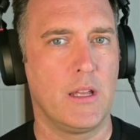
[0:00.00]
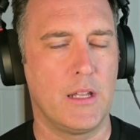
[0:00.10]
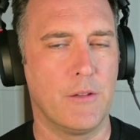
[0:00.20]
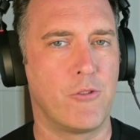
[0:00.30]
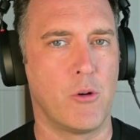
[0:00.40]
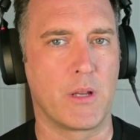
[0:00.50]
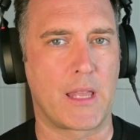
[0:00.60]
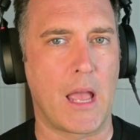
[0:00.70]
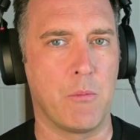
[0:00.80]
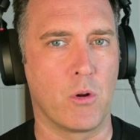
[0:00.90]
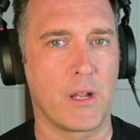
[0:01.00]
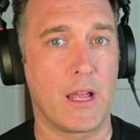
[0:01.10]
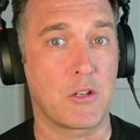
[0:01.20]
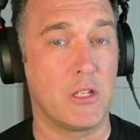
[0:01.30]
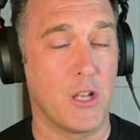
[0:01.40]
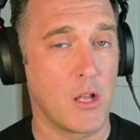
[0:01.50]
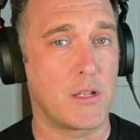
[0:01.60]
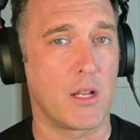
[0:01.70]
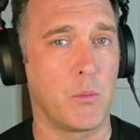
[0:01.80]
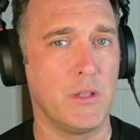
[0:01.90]
in the form of Gay Waterhouse. She knows
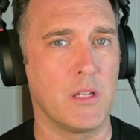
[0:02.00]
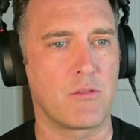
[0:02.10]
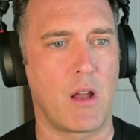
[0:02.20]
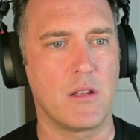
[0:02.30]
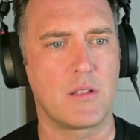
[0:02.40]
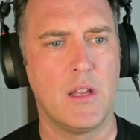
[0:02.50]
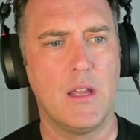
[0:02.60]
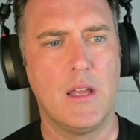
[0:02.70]
how to win this race.